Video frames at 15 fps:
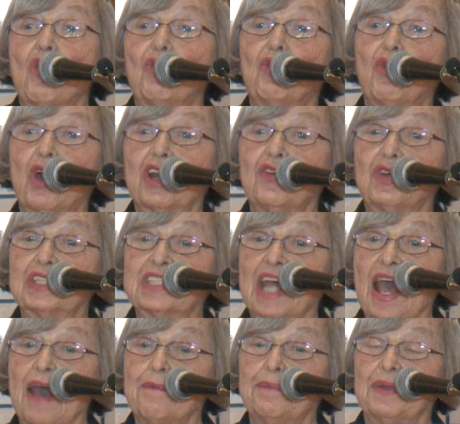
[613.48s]
what was
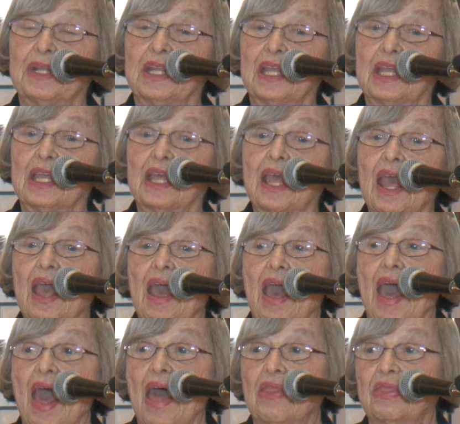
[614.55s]

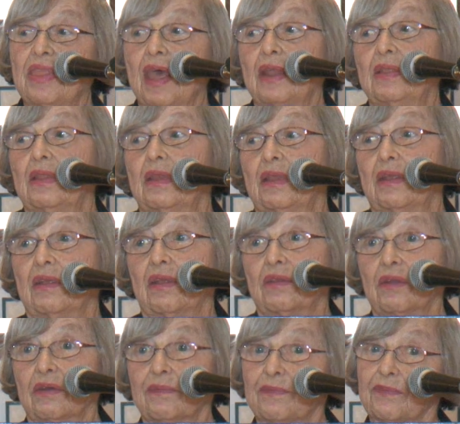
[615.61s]
happening, and then
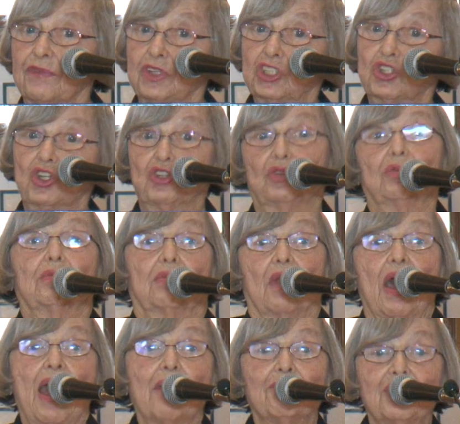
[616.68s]
we should
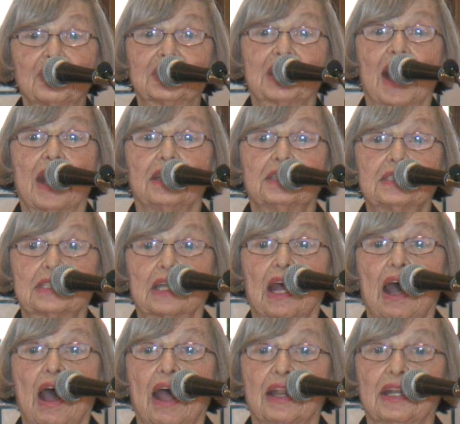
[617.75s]
emphasize
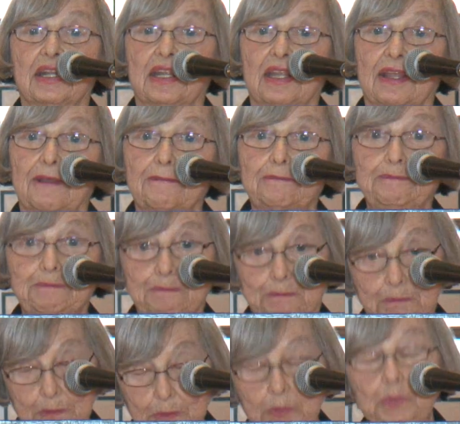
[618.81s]
on the
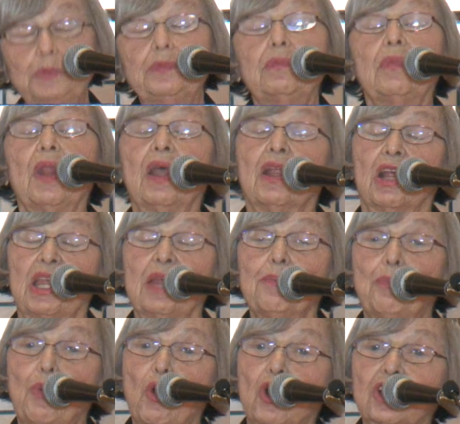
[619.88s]

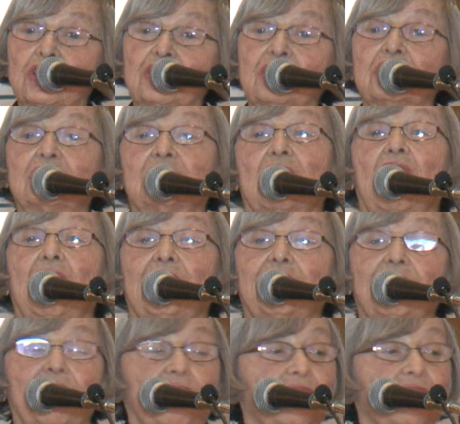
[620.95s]
importance of